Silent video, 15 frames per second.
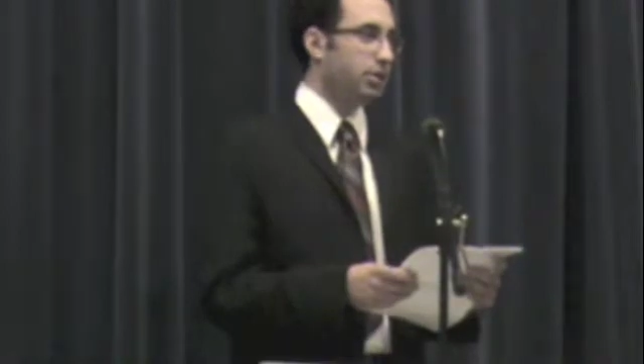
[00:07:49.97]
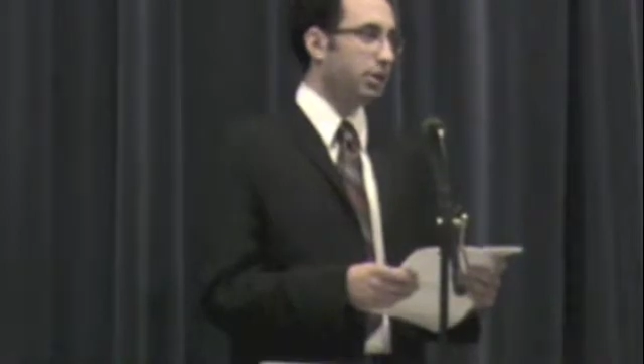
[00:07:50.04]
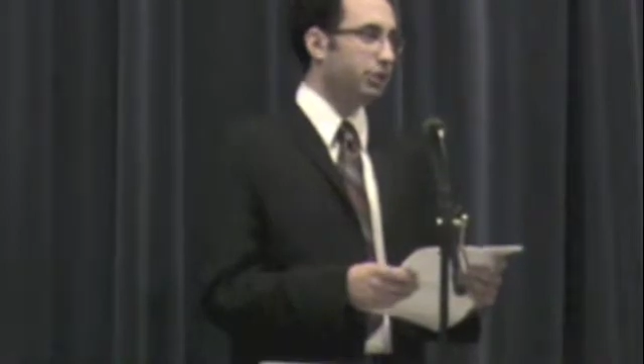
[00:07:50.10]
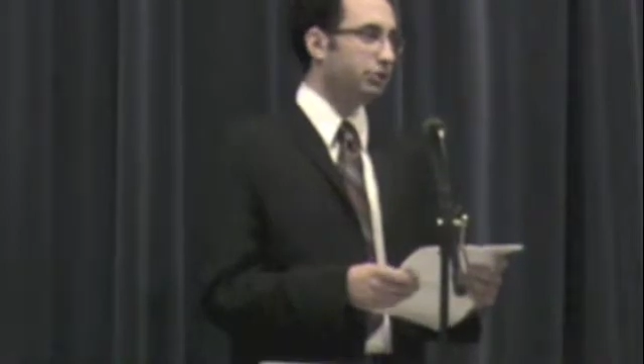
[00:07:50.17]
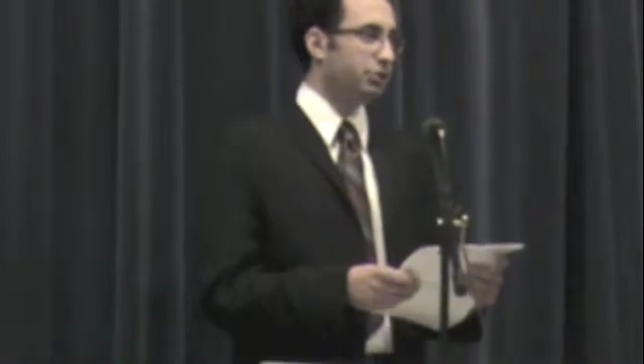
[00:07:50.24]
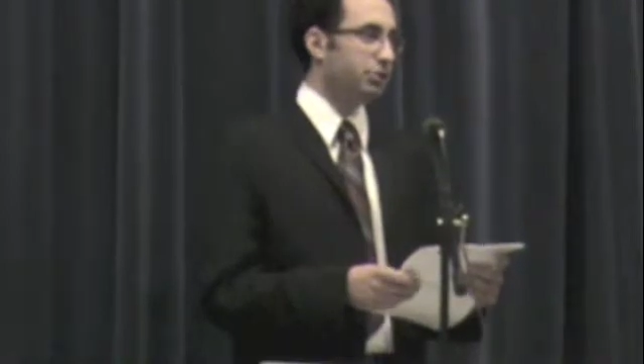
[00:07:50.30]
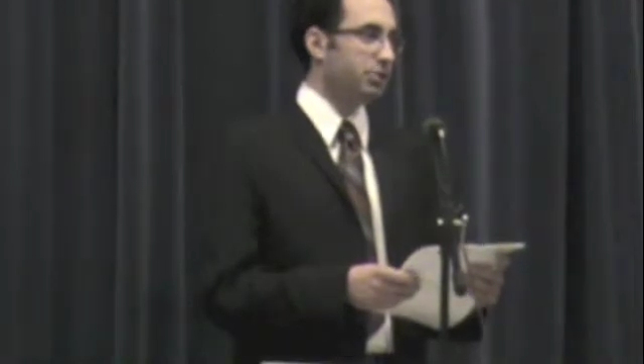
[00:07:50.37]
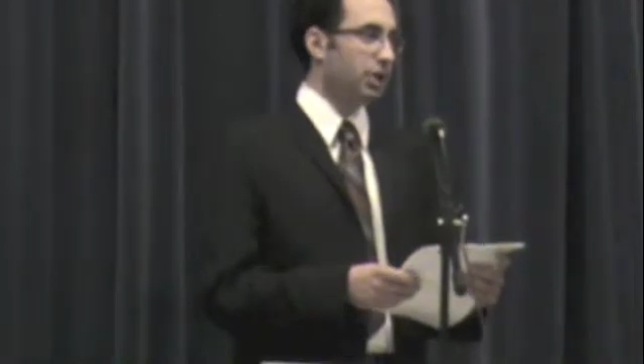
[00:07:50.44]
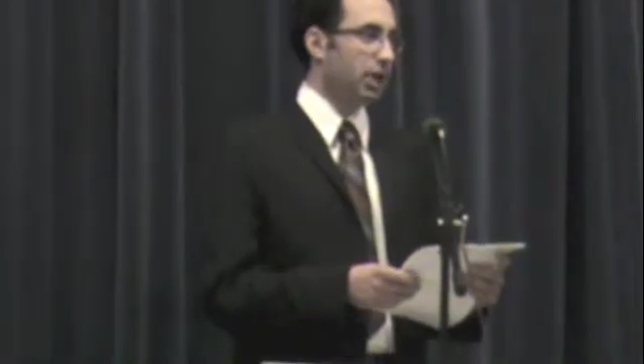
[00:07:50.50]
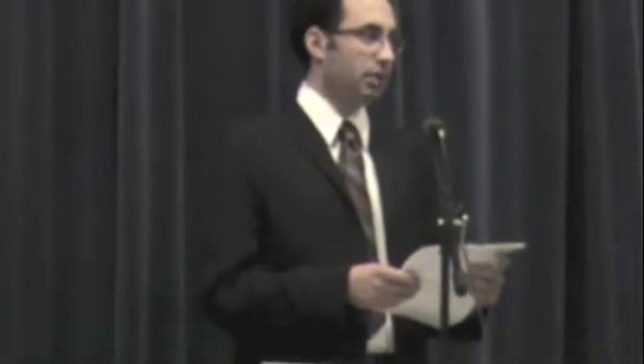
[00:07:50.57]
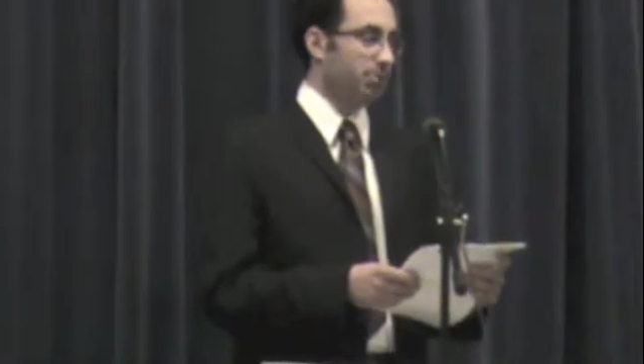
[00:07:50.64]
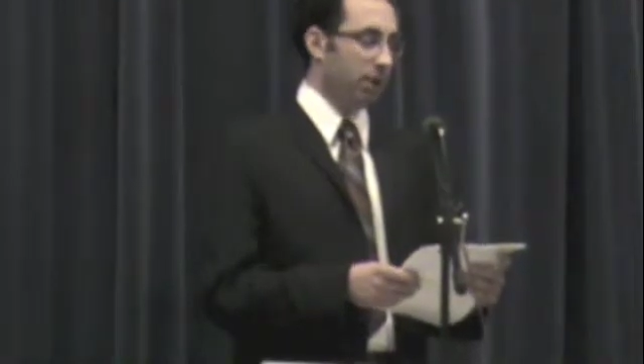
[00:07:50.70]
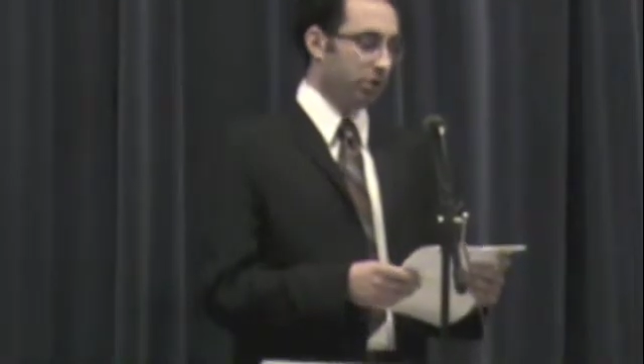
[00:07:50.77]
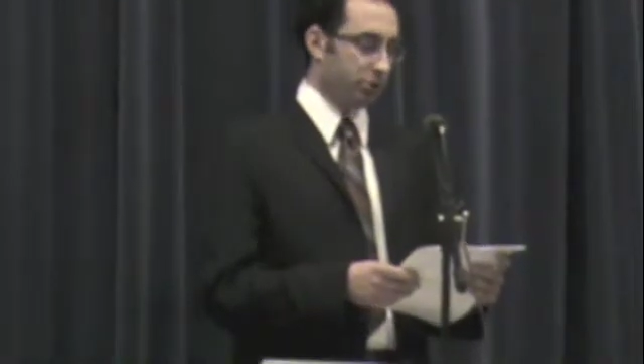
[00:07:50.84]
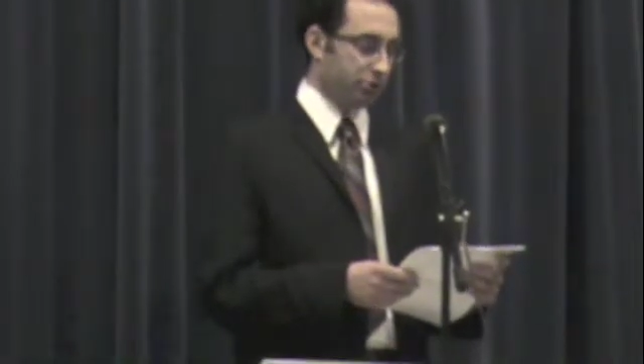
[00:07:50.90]
teachers
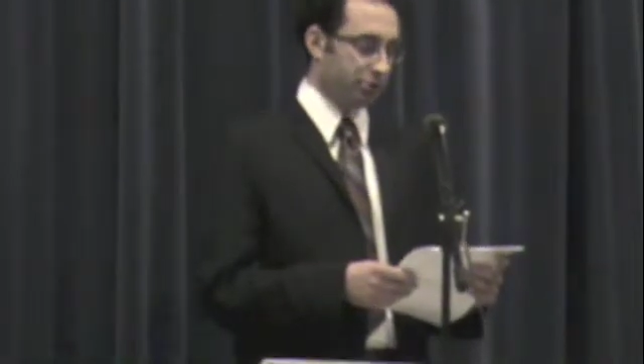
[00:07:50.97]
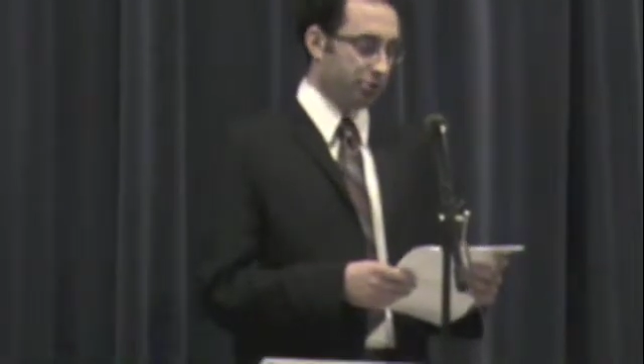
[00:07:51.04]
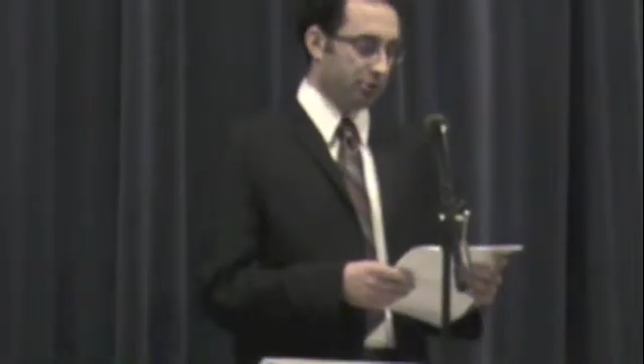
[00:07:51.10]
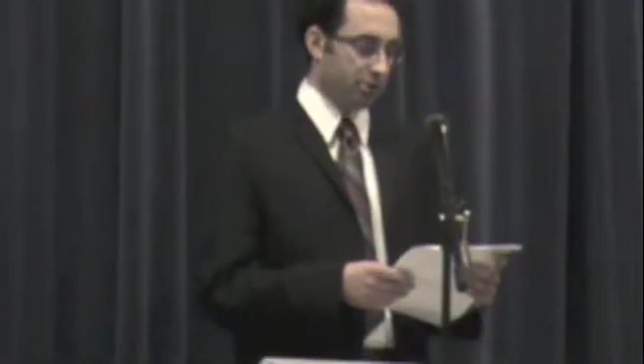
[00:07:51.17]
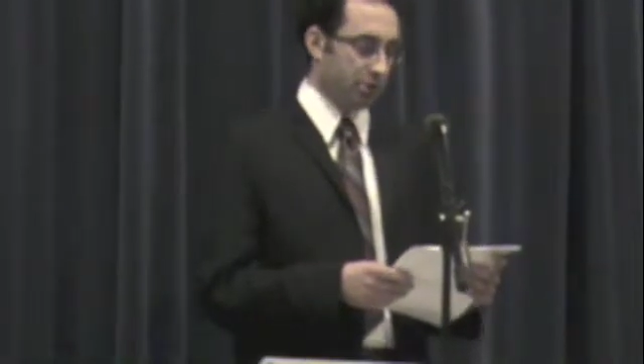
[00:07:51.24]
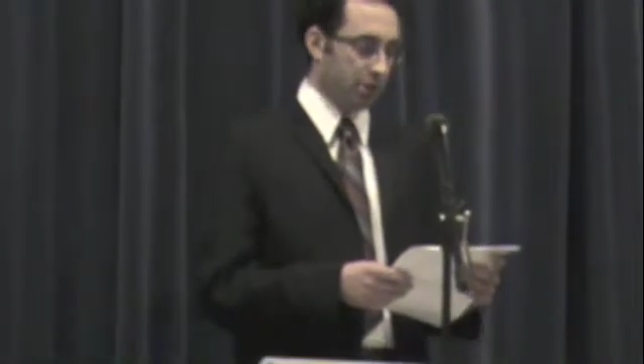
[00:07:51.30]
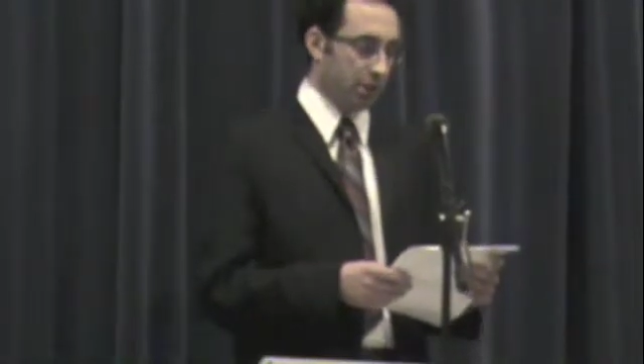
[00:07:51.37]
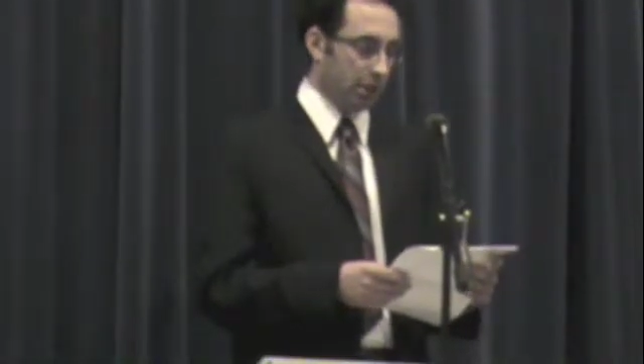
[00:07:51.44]
and mentors.